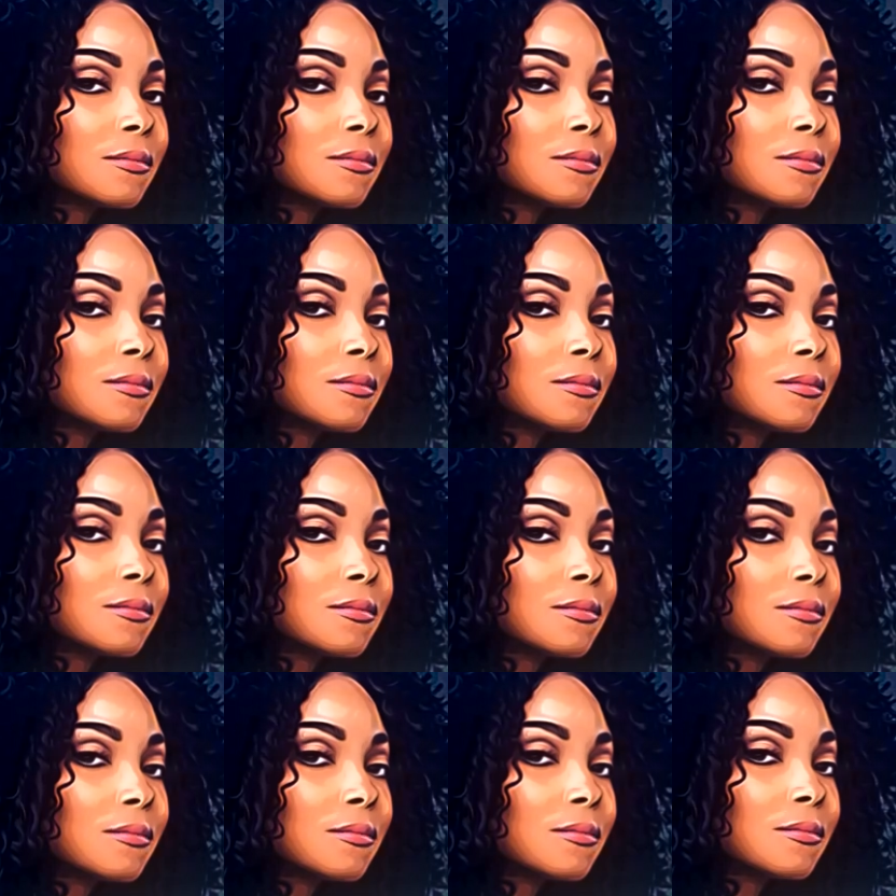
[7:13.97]
She was
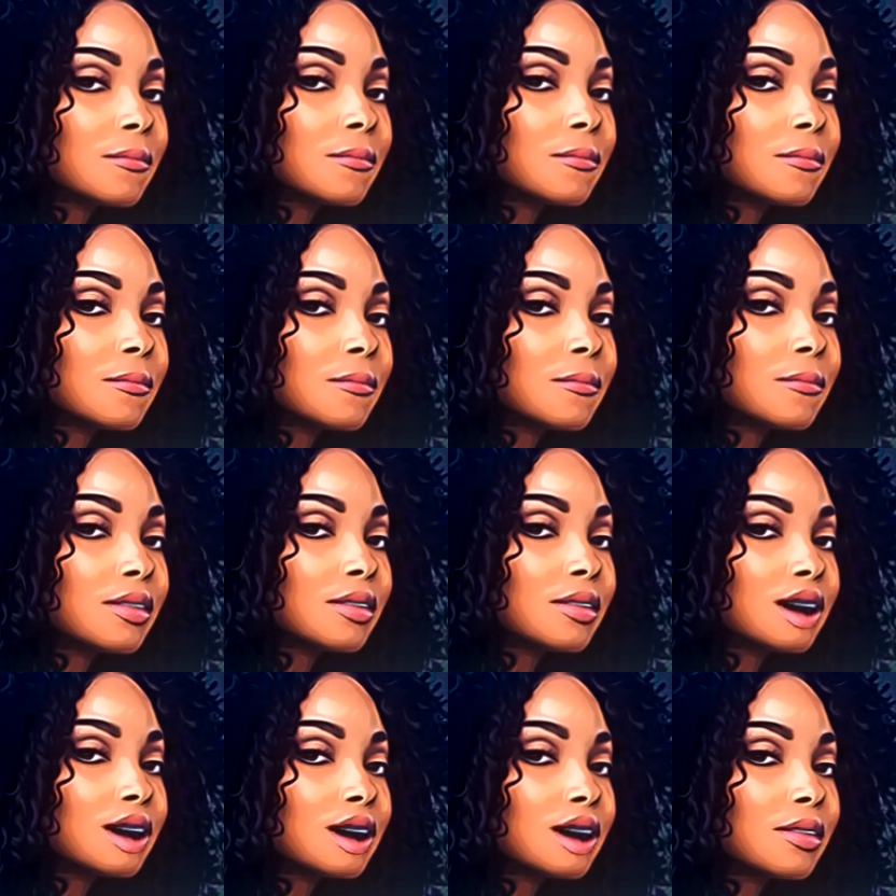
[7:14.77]
like, Is he
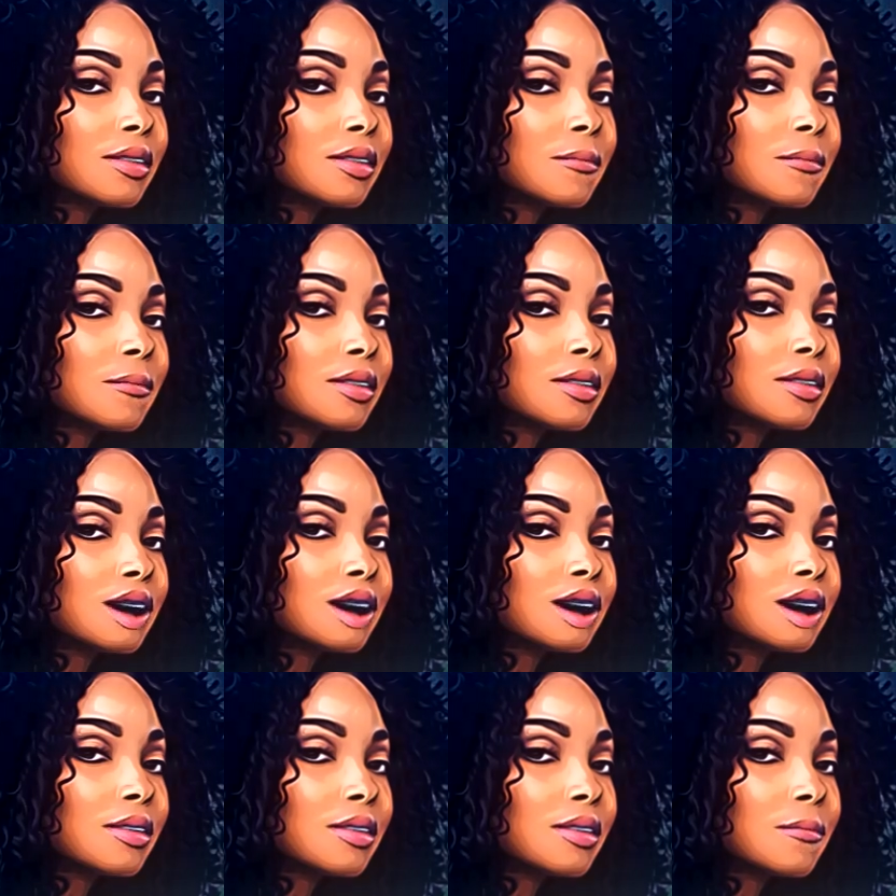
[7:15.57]
fighting? Is he saying that's
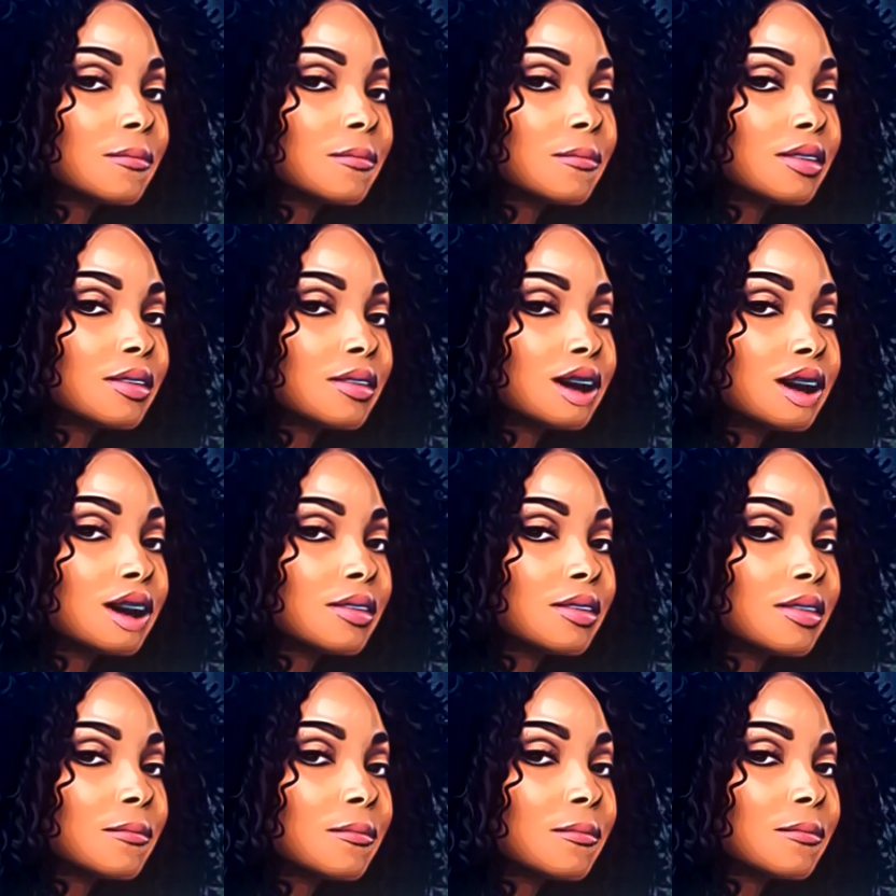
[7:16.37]
okay? Do
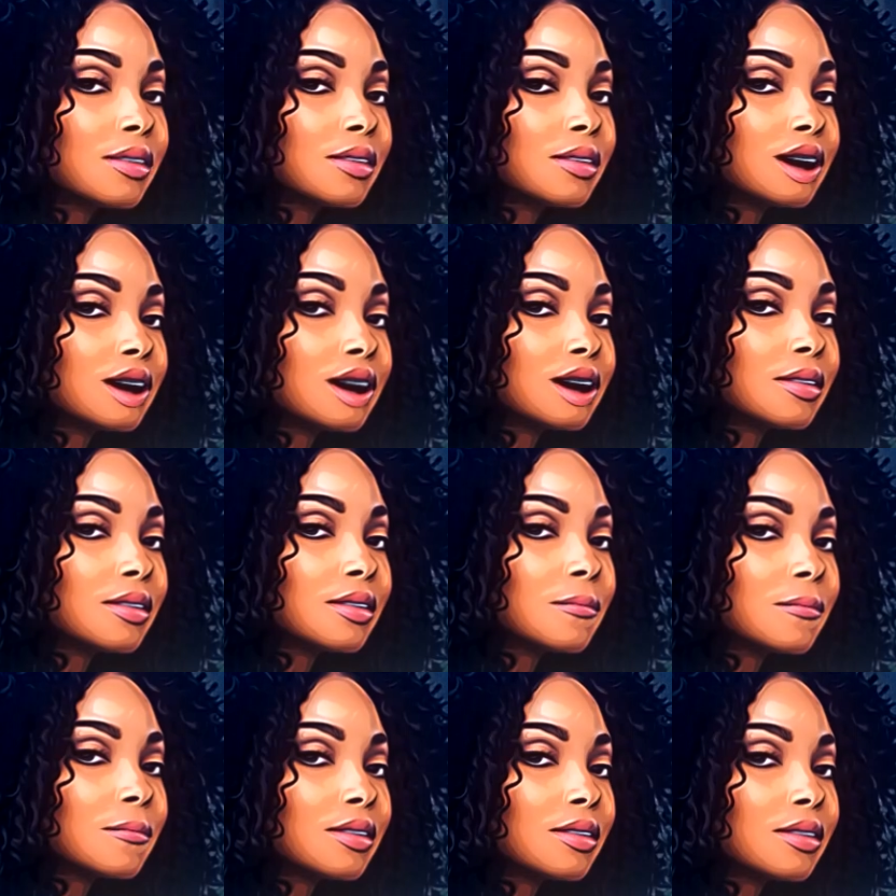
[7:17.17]
your thing? Like, what is he
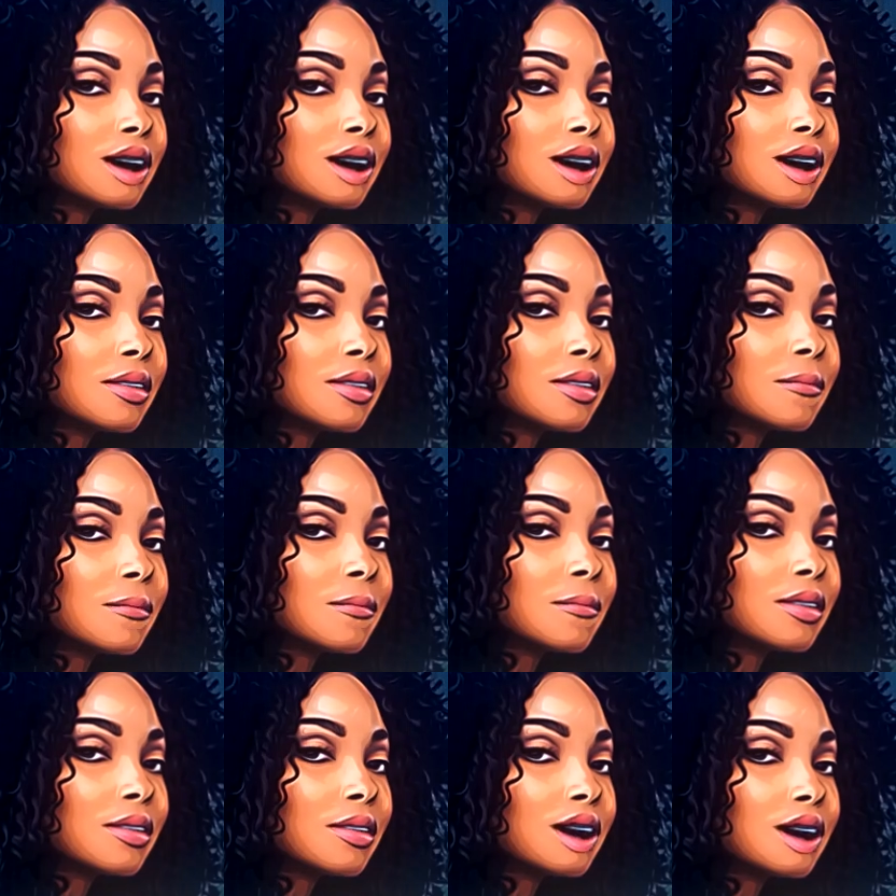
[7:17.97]
saying?
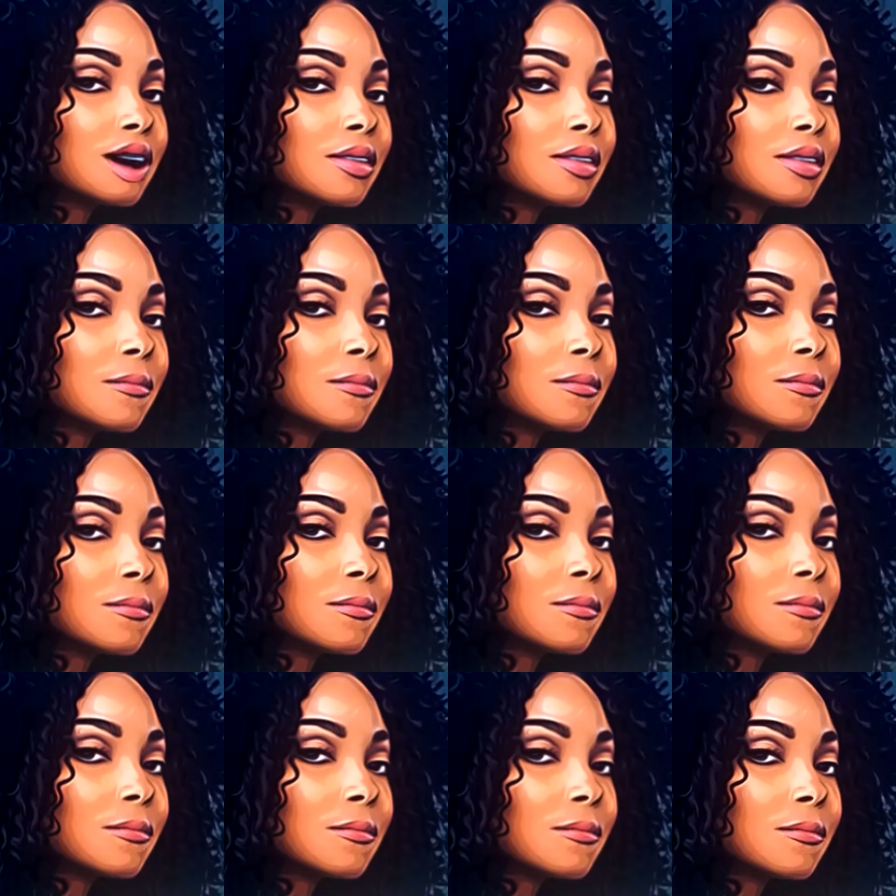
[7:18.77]
She's like, I couldn't
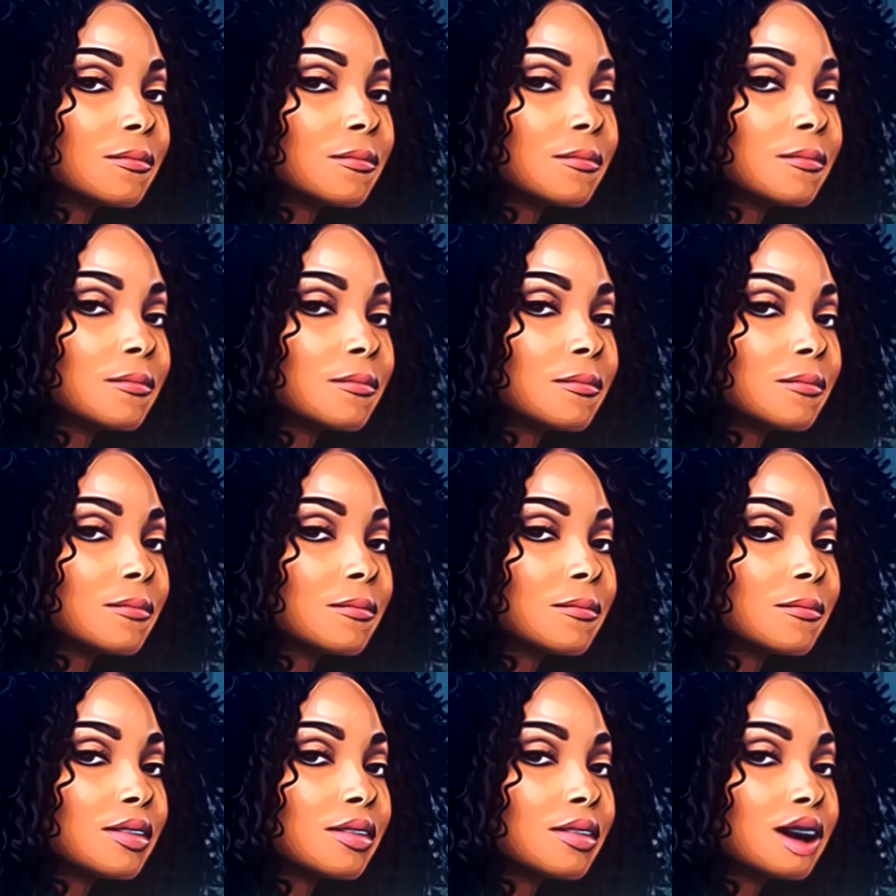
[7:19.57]
tell you.
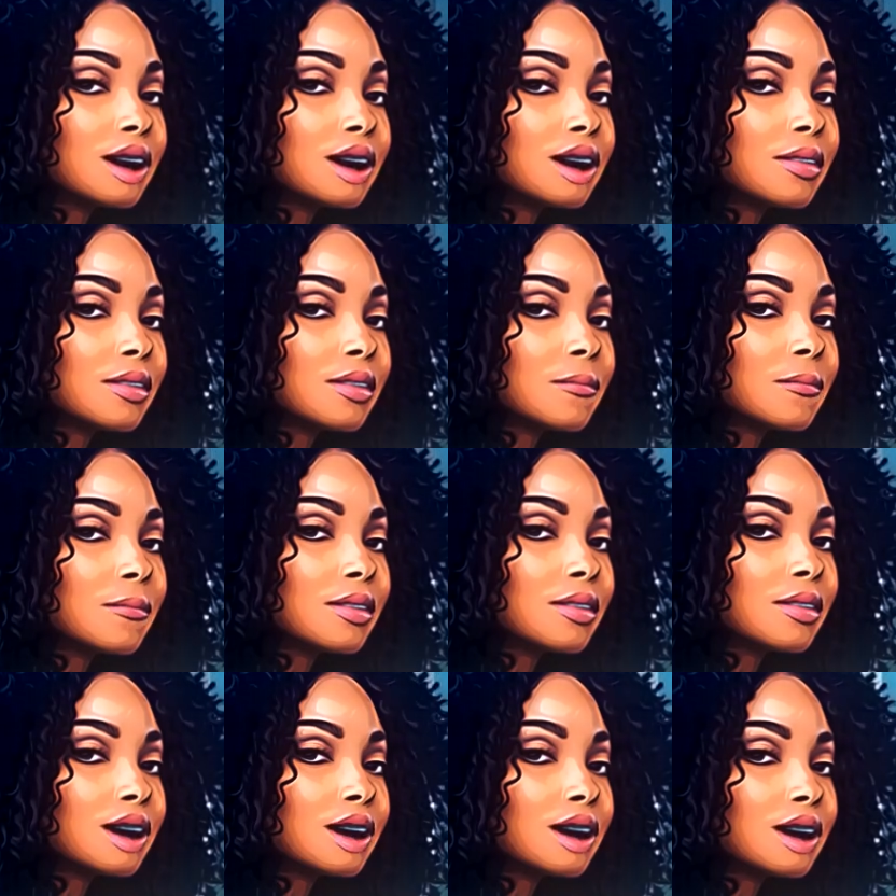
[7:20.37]
She
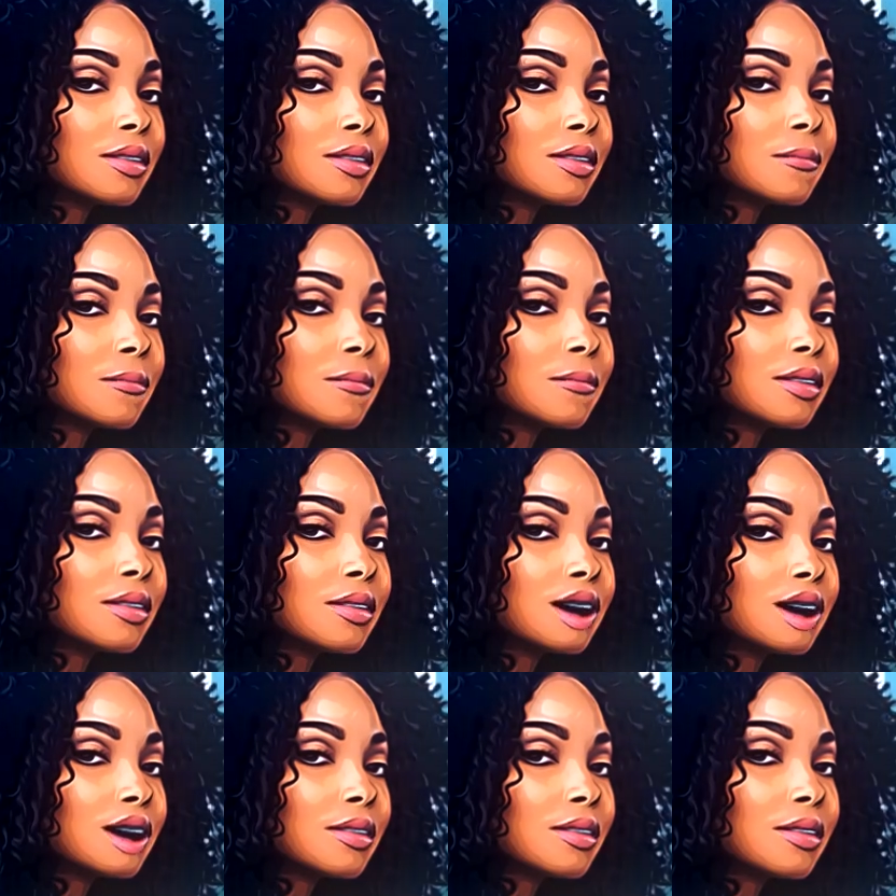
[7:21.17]
says, So he's not
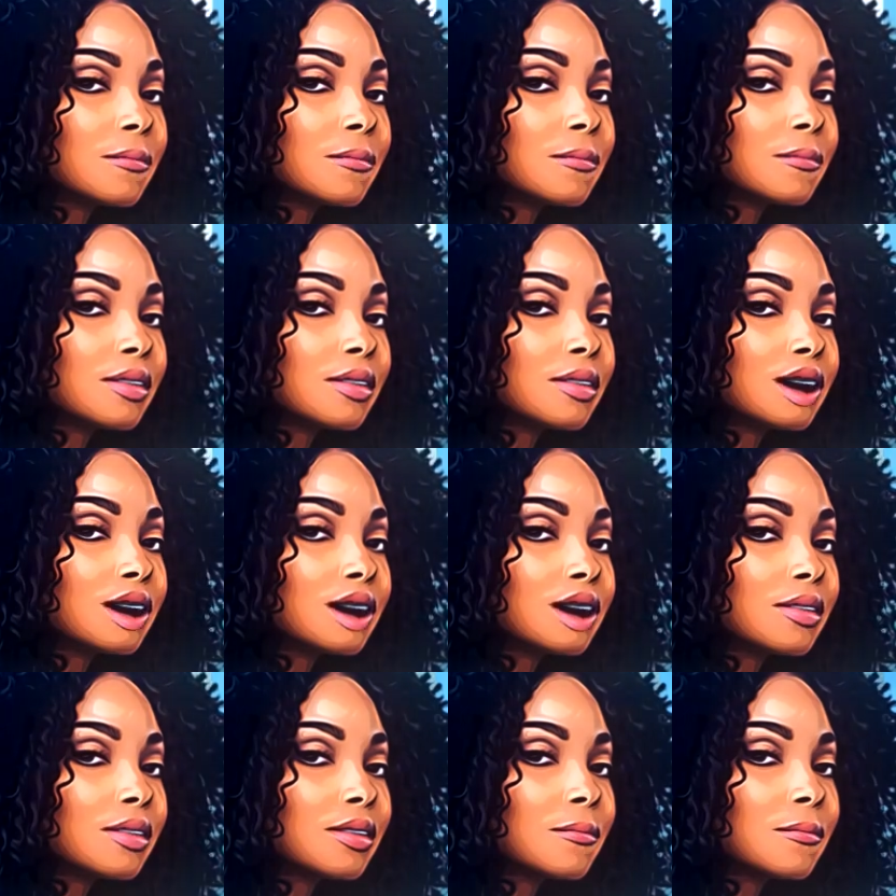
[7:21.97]
reaching out to you
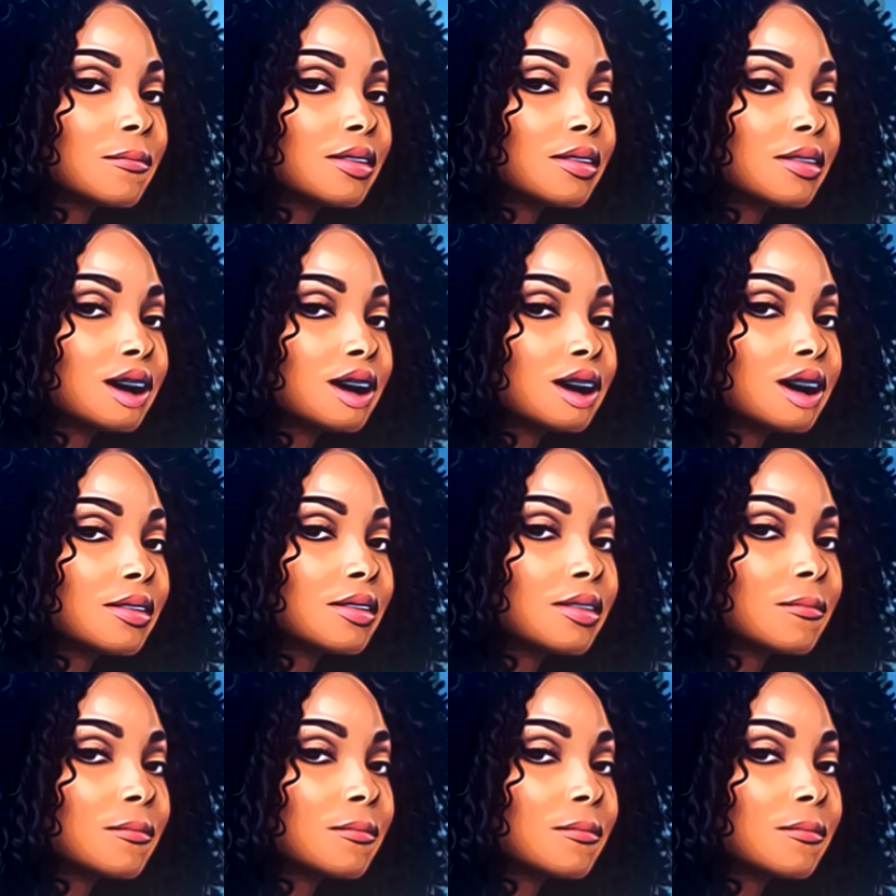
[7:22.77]
at all?